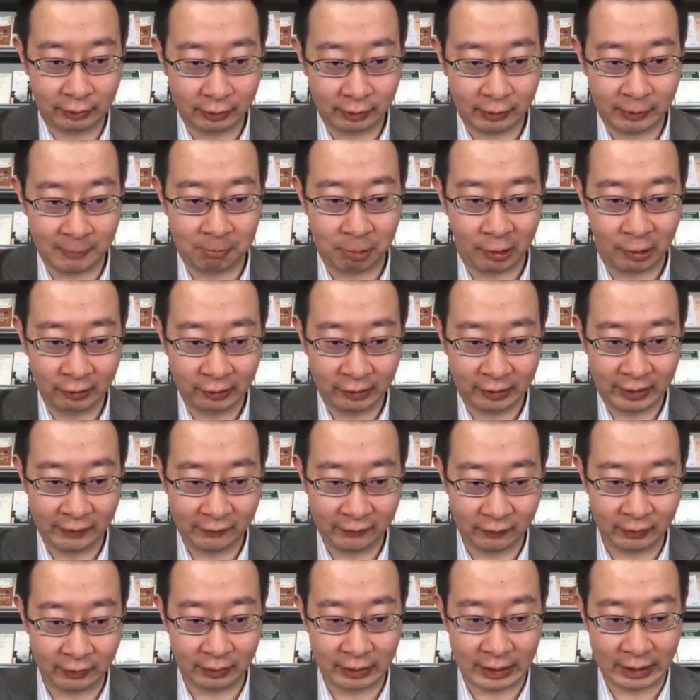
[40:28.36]
A
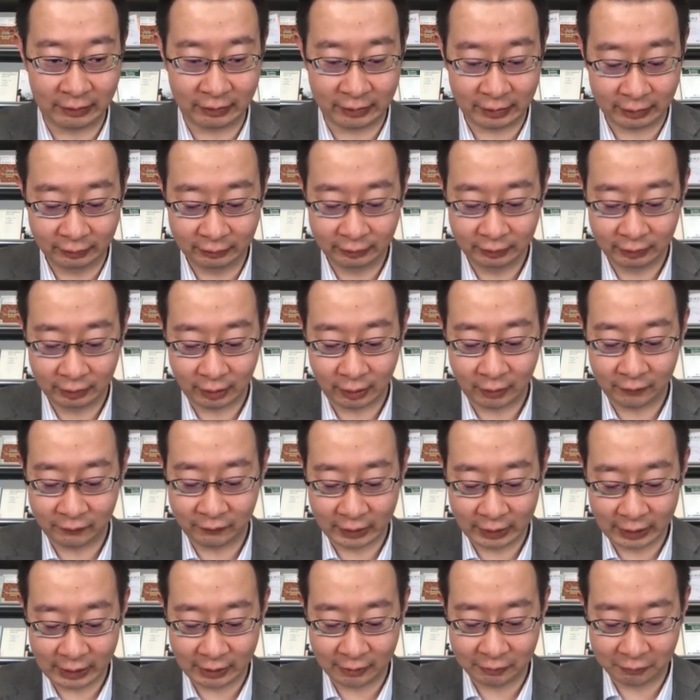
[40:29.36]
positive lesson of
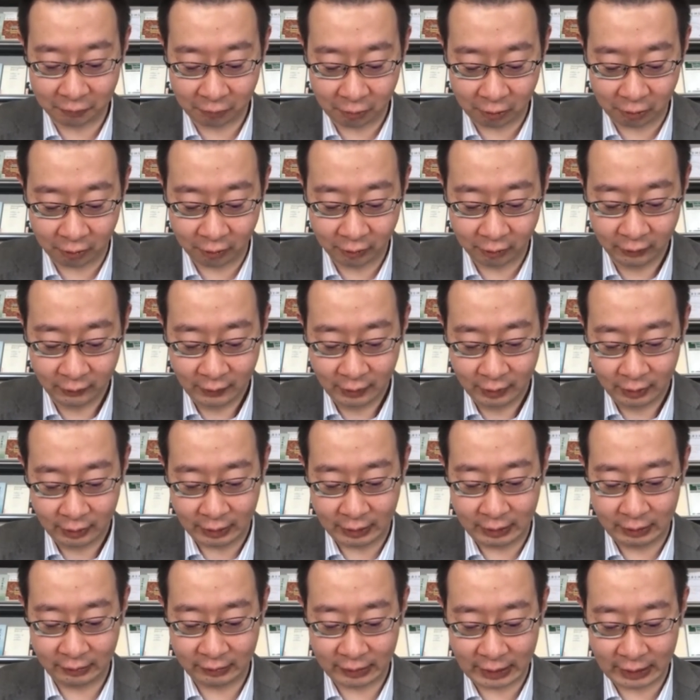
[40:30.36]
the Cold War
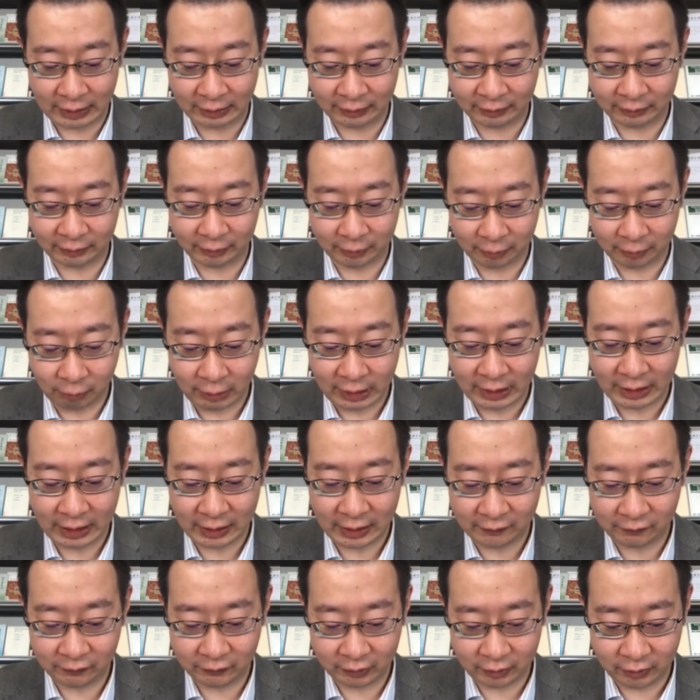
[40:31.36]
is that we
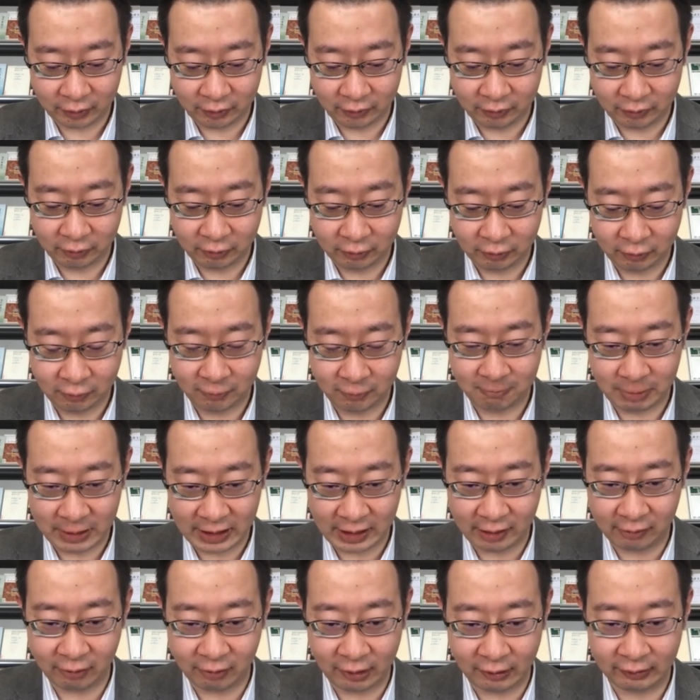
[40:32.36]
have two
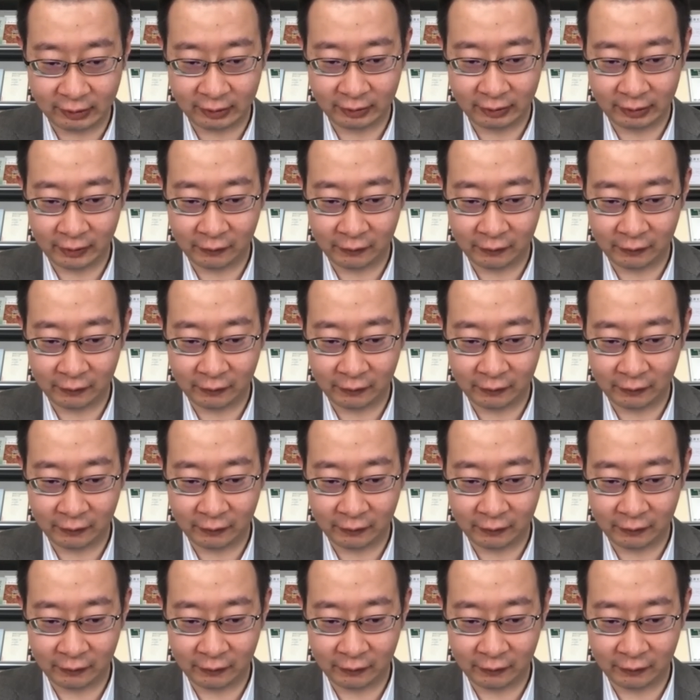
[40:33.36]
periods.